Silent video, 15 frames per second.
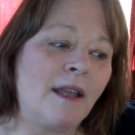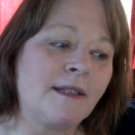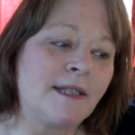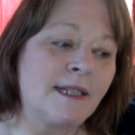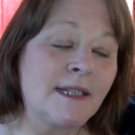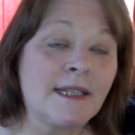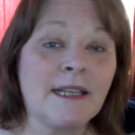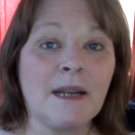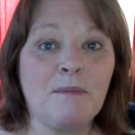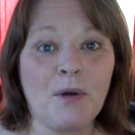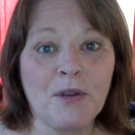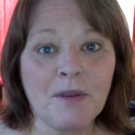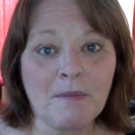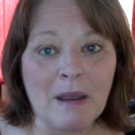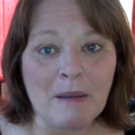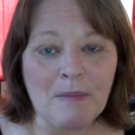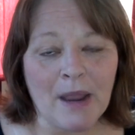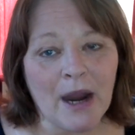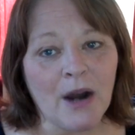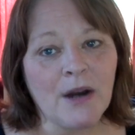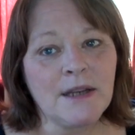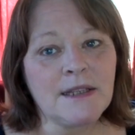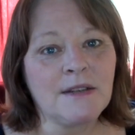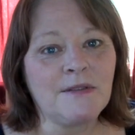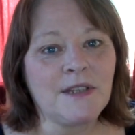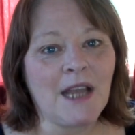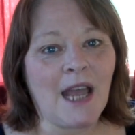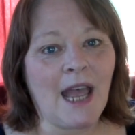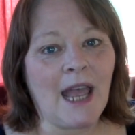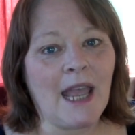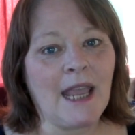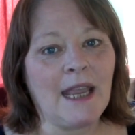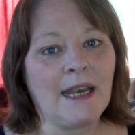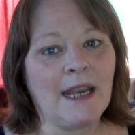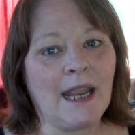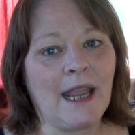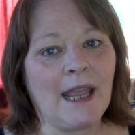since then, both of my parents have died.